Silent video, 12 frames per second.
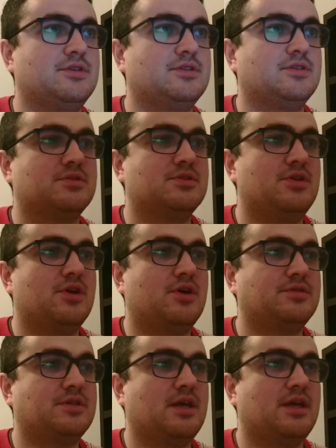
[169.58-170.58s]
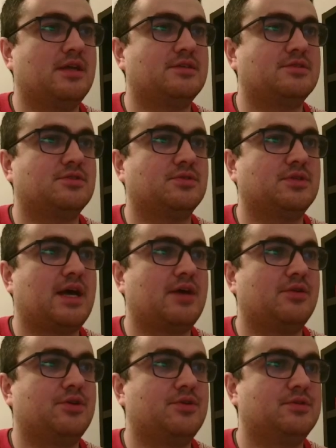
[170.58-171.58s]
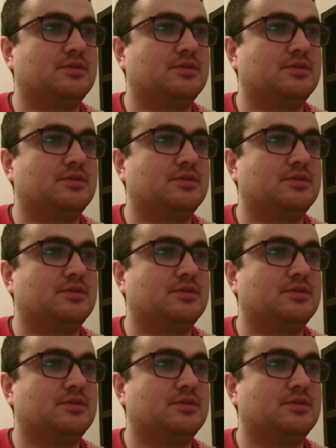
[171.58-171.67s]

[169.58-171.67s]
it's not a digital download.